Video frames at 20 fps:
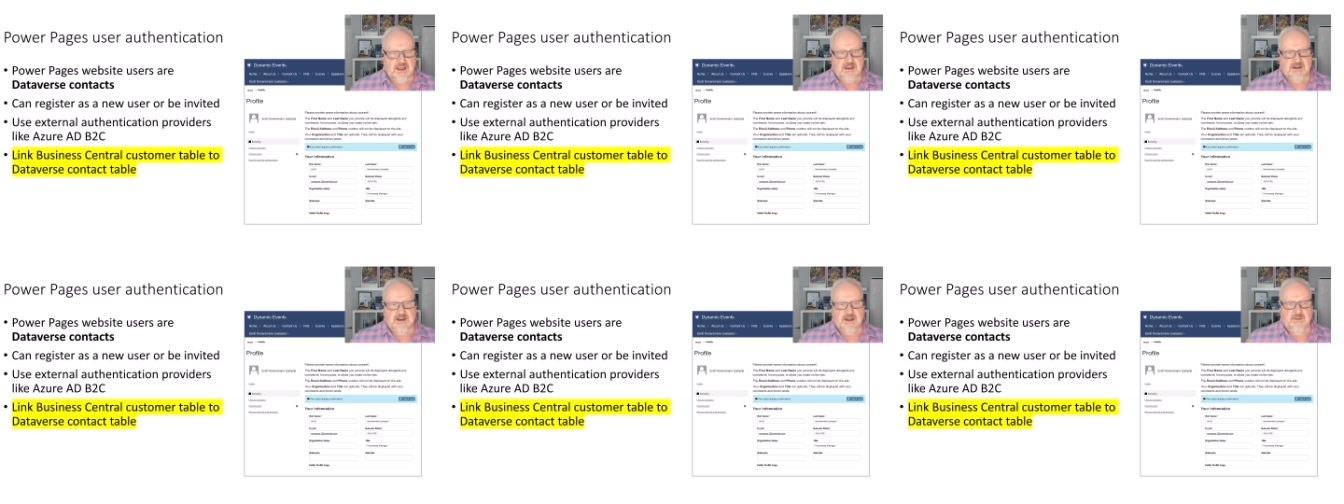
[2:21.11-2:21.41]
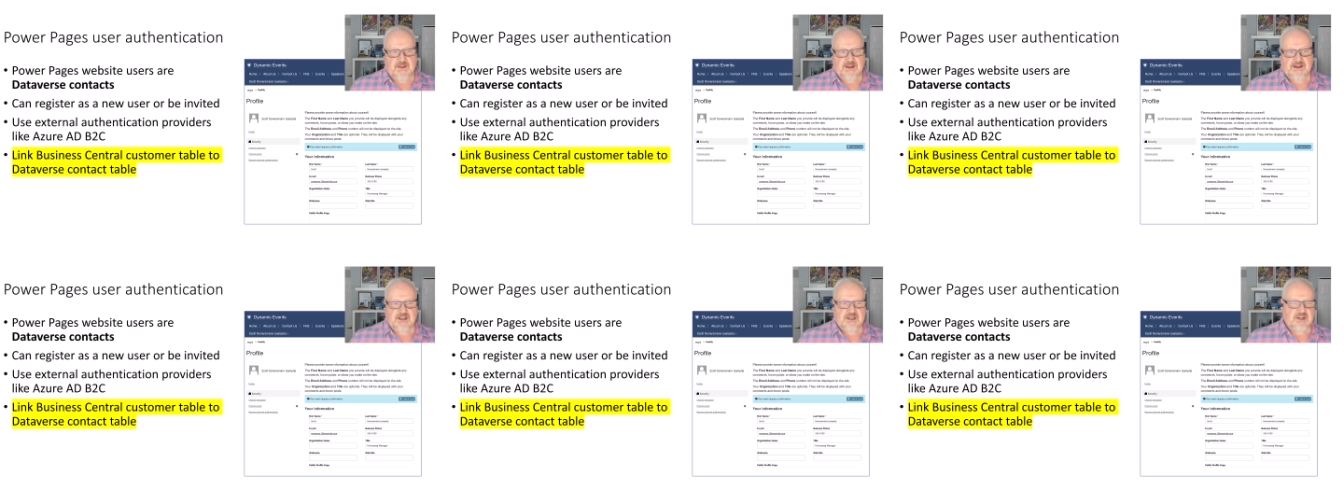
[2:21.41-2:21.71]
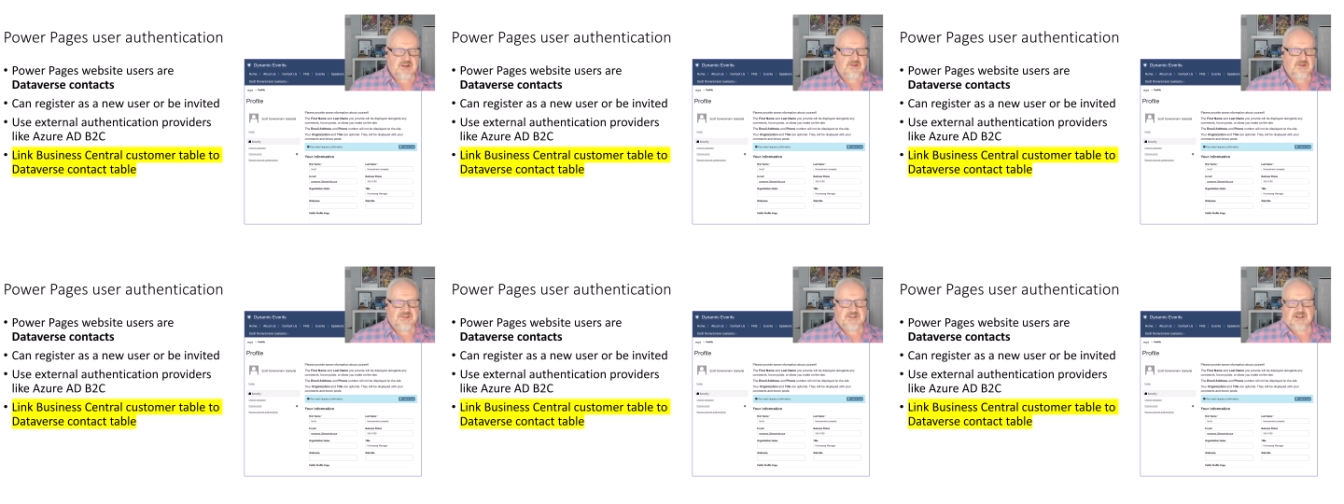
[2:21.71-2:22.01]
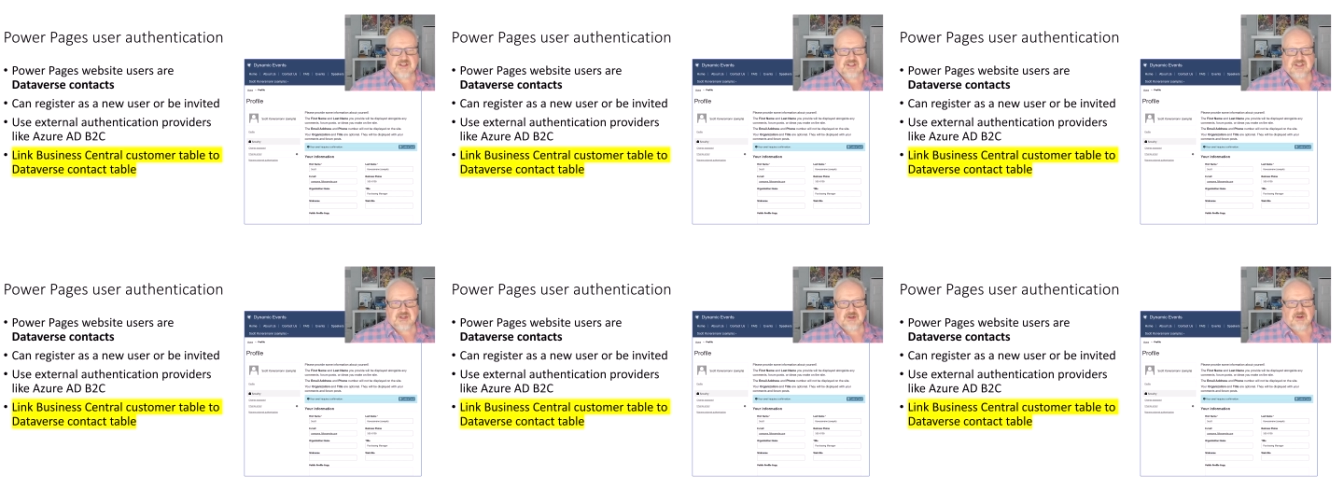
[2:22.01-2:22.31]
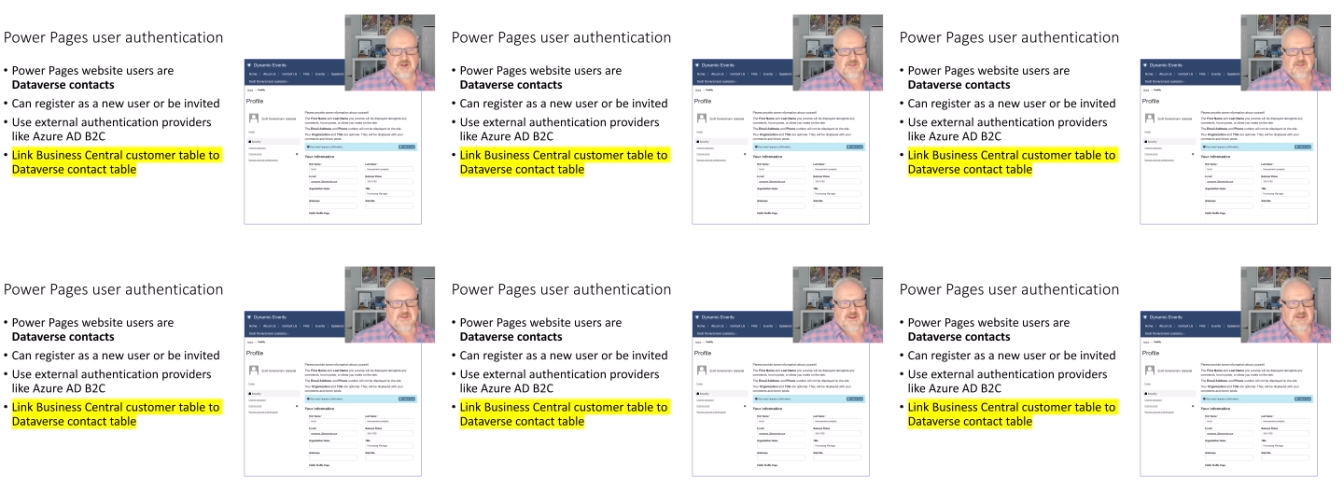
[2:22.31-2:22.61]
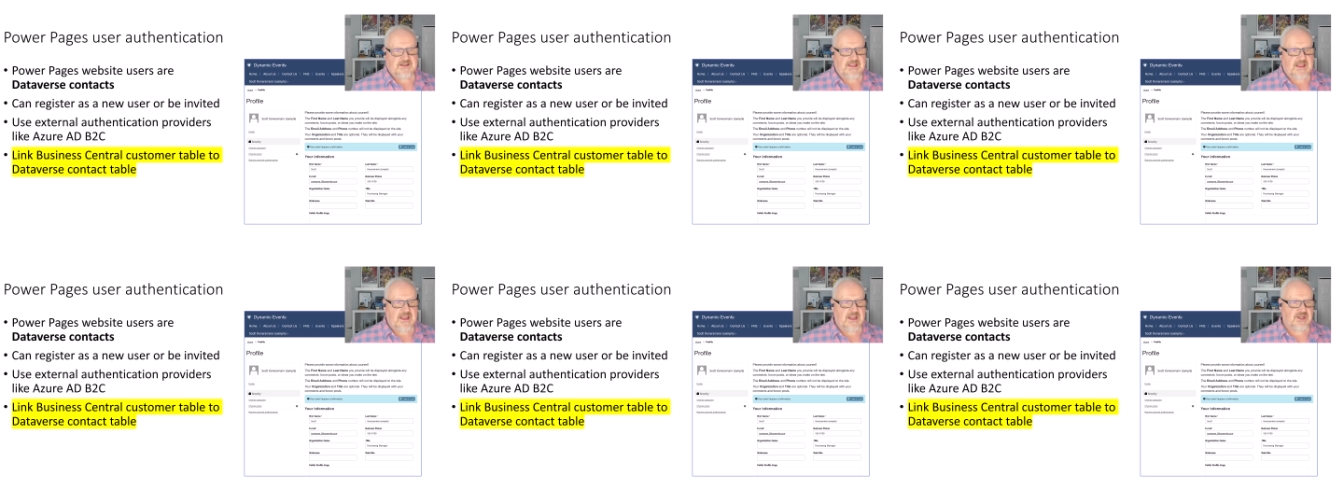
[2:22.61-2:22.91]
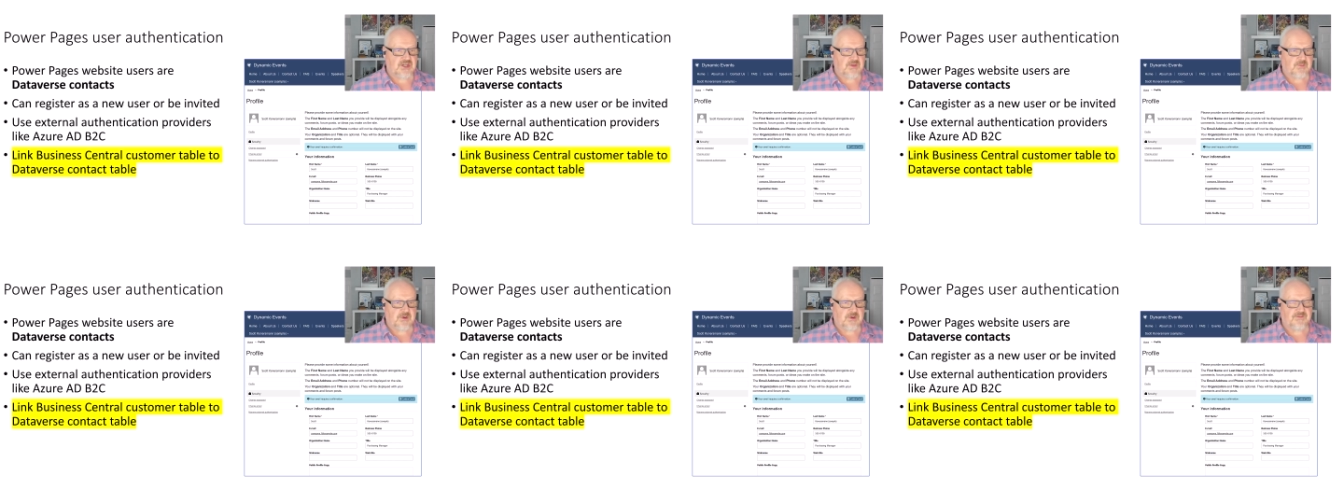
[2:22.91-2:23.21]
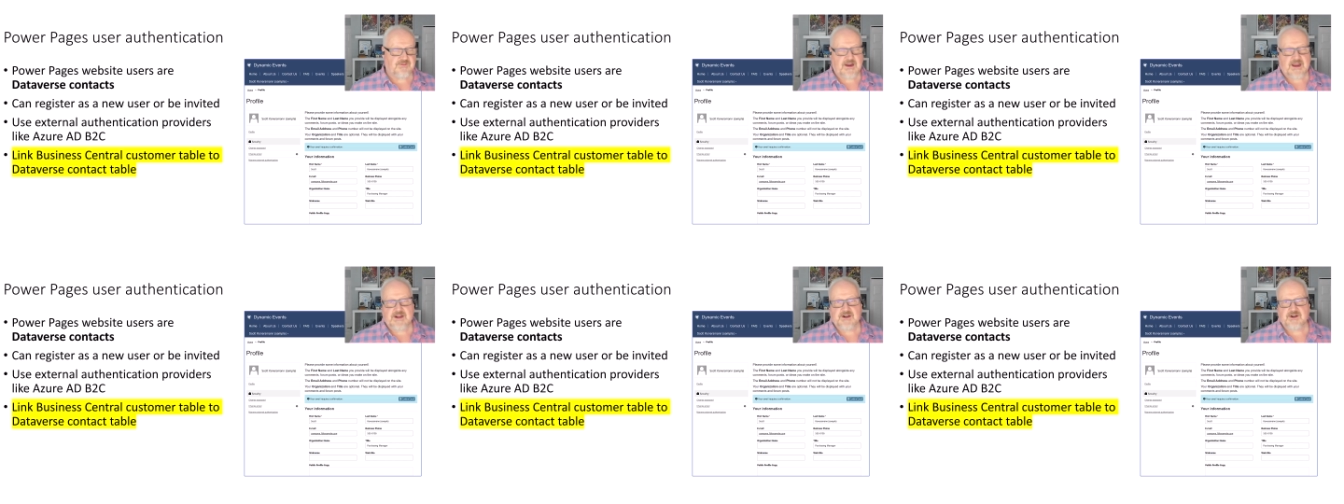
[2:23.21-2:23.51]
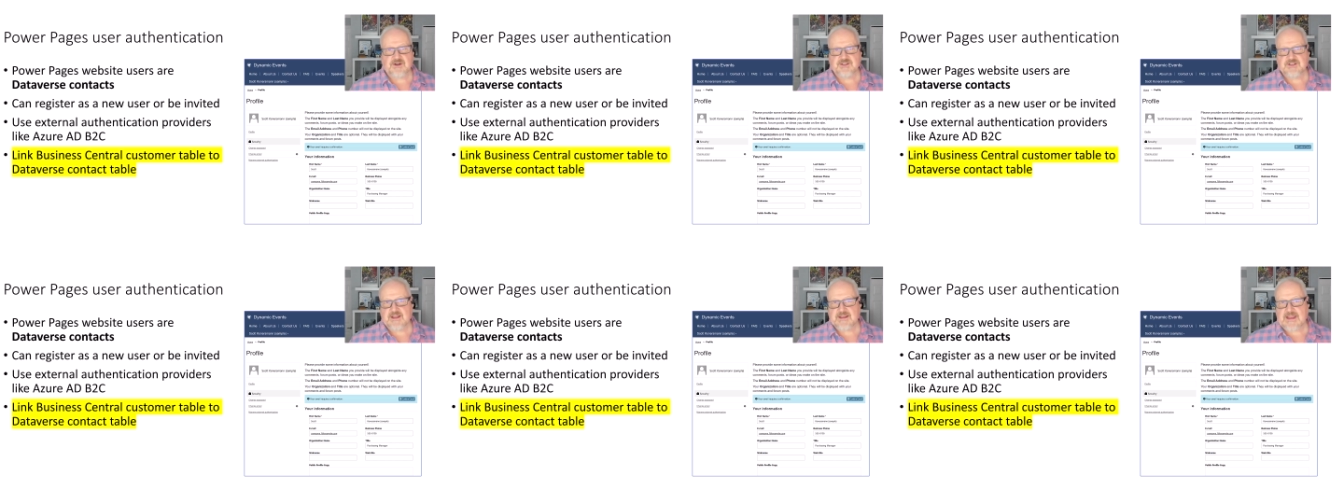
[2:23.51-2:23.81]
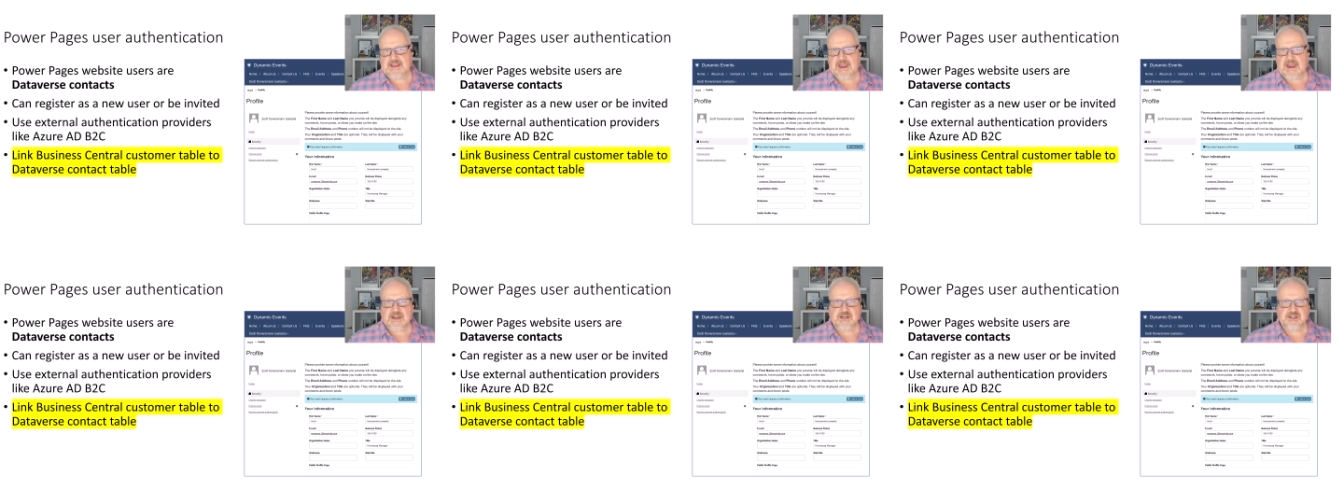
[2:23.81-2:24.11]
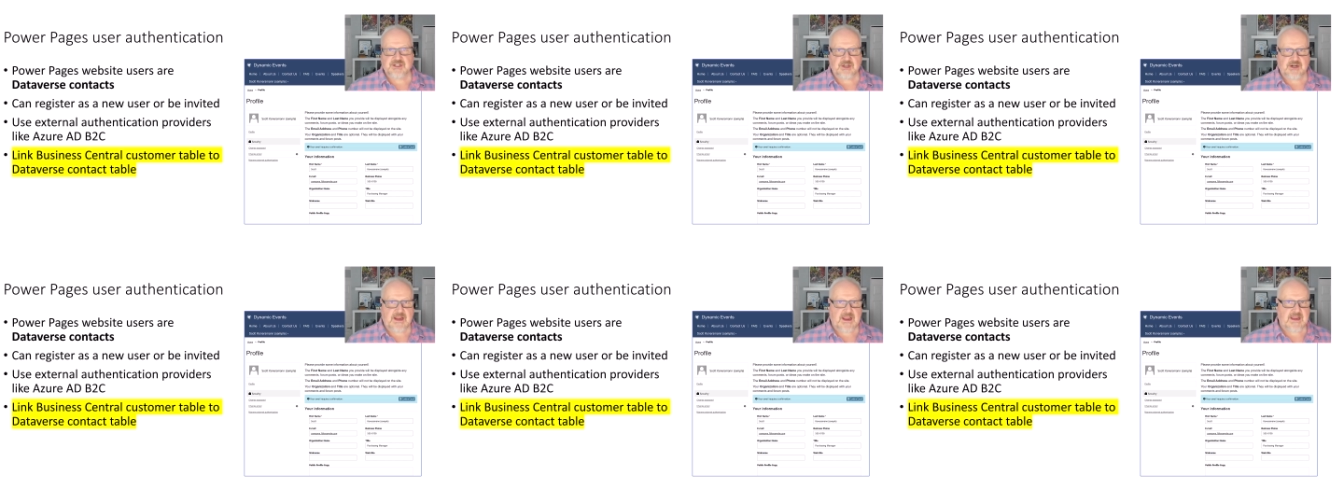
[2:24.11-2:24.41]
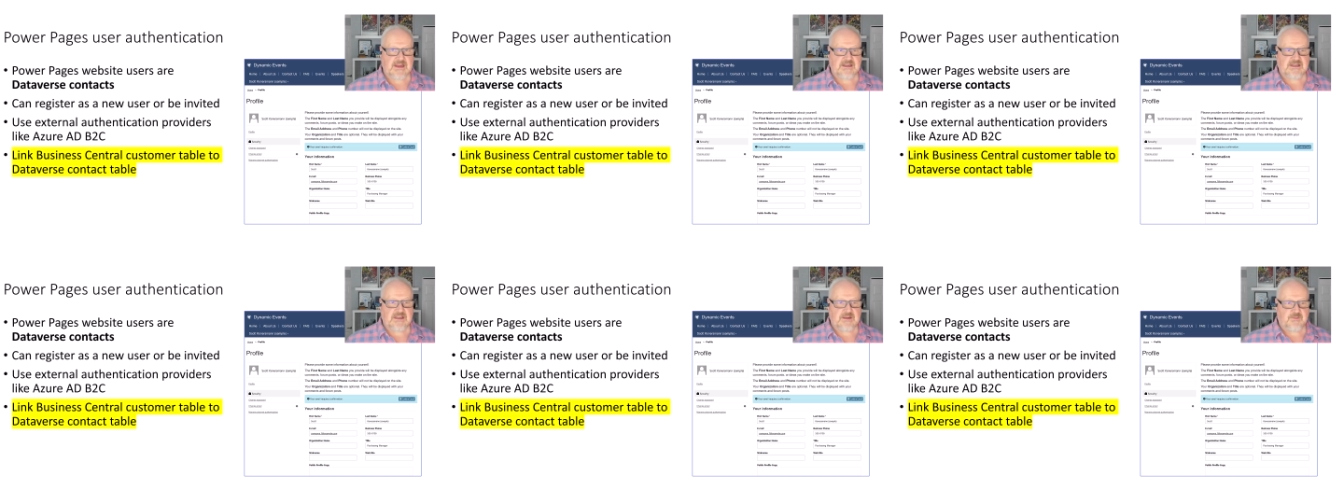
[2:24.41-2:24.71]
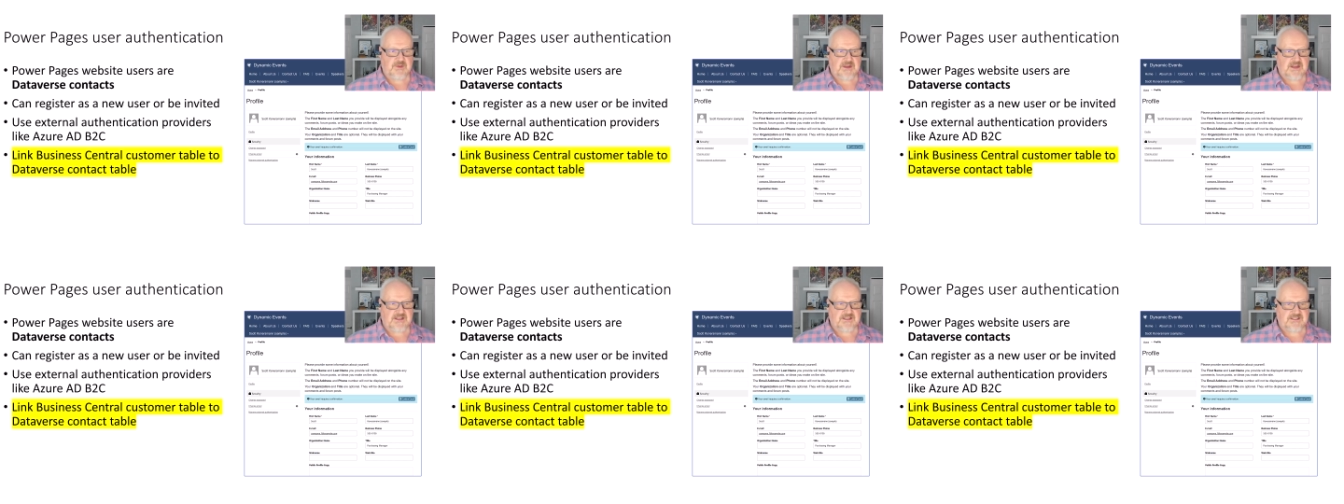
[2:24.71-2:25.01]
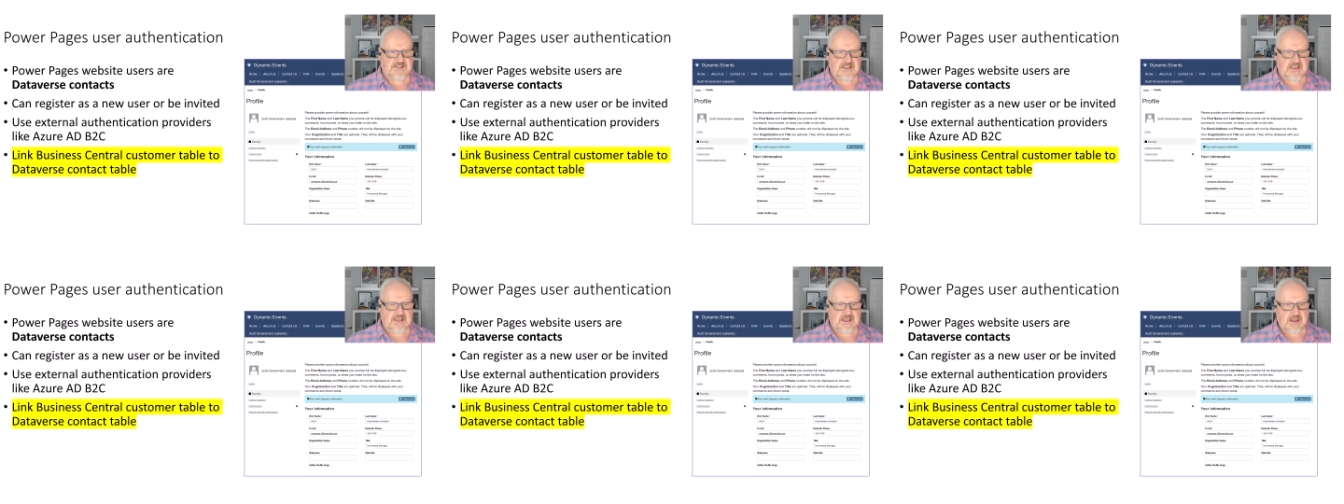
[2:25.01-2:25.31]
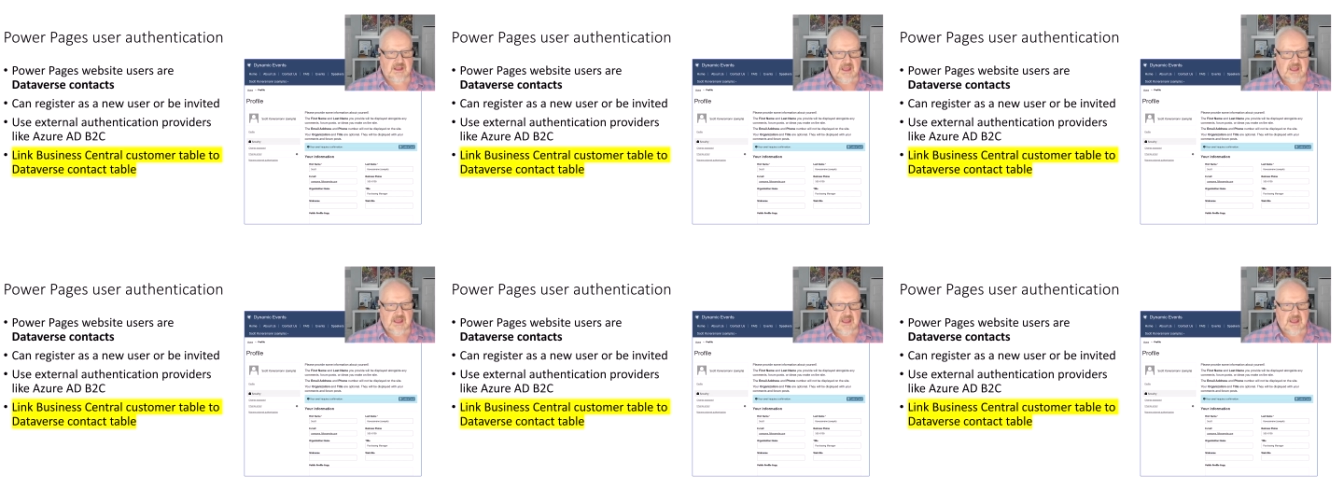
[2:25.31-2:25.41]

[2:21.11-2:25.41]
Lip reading: Now, that can use external authentication providers like Azure AD B2C.